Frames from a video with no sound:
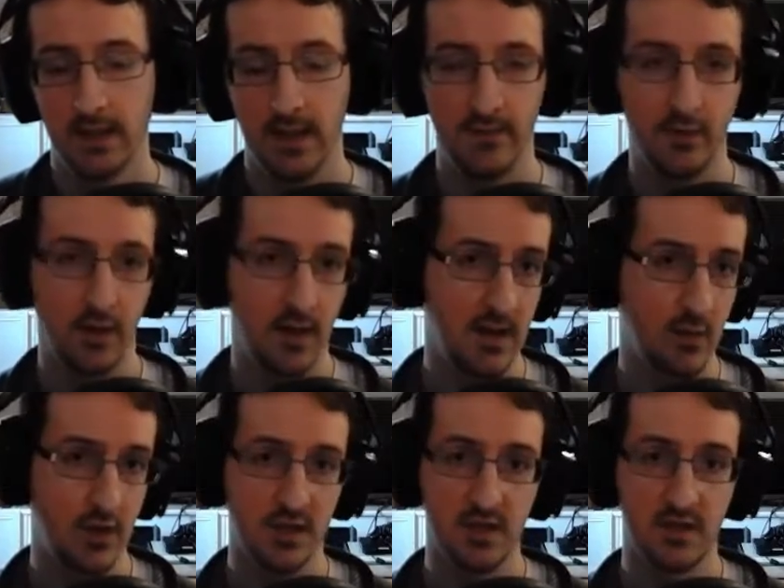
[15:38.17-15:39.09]
If you've got any
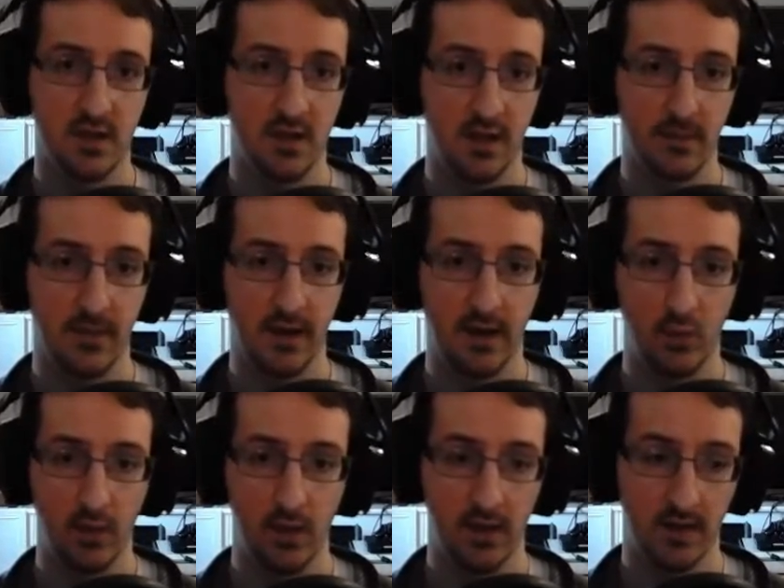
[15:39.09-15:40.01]
questions at all about how it
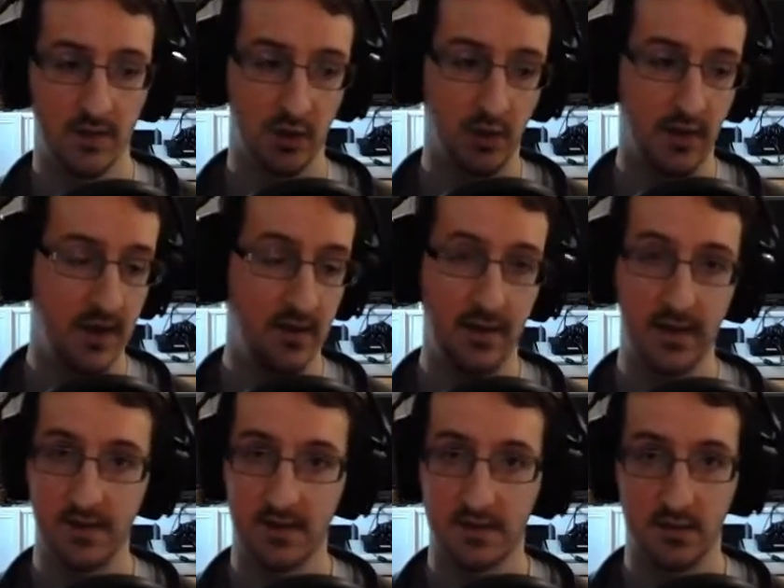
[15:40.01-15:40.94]
works or anything
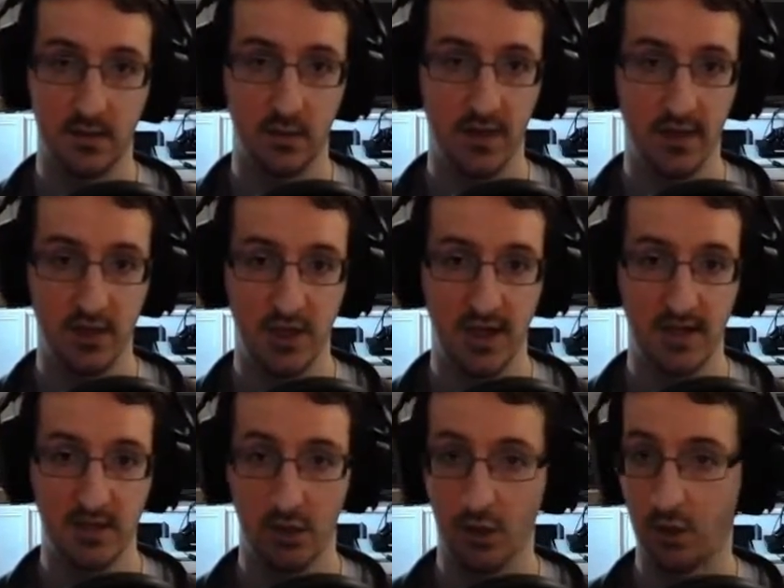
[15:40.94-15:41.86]
else to do with
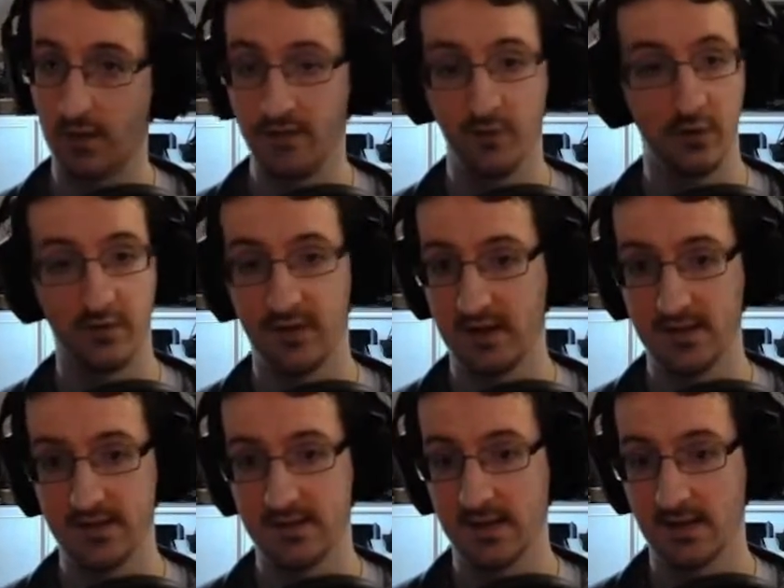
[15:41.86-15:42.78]
NGS or even other
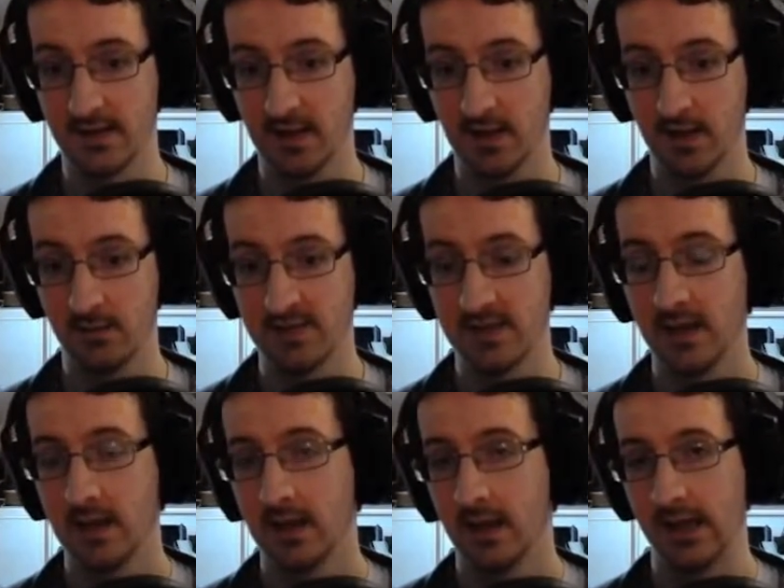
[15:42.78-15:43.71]
Phantasy Star games,
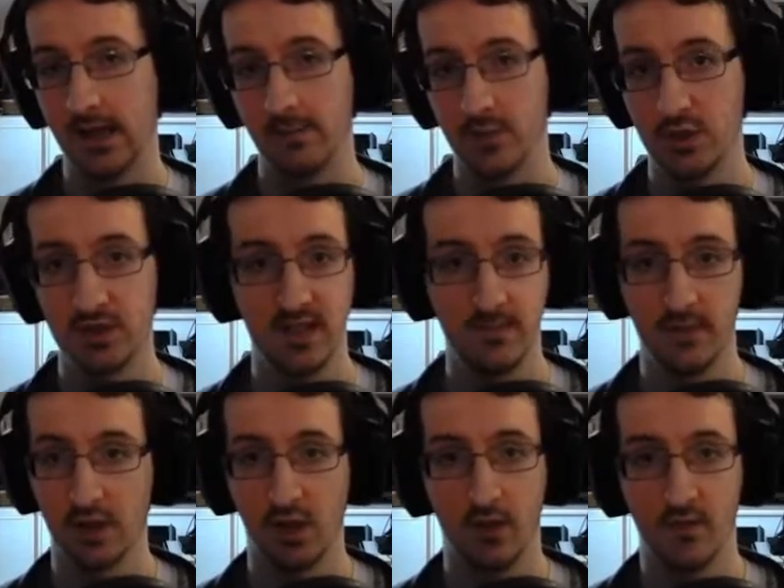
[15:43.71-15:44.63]
just leave them in the
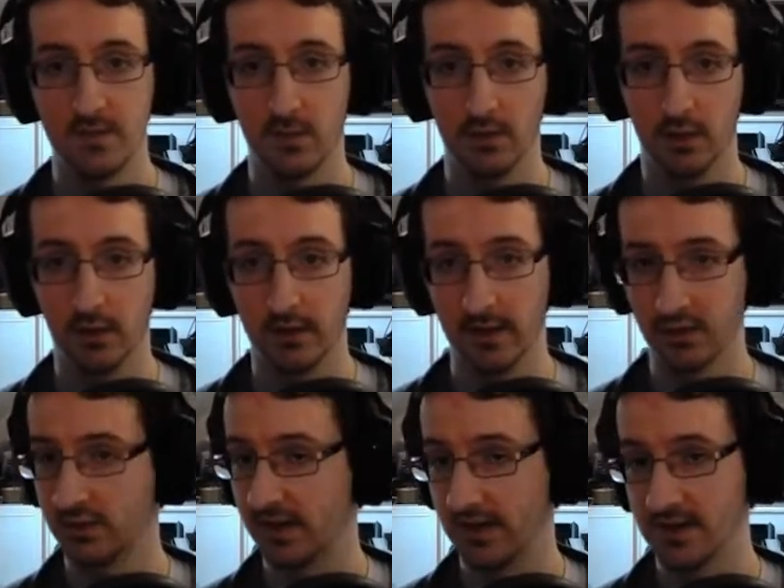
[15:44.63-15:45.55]
comments below and I'll
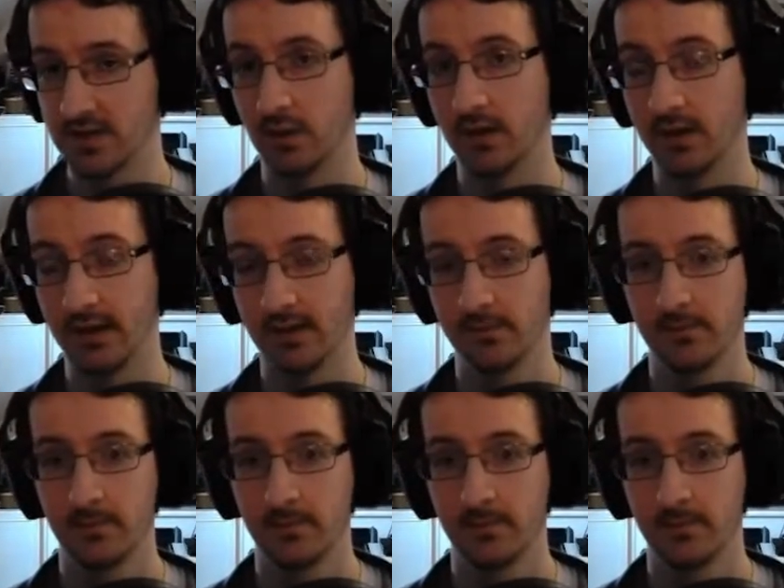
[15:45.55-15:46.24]
try and answer what I can.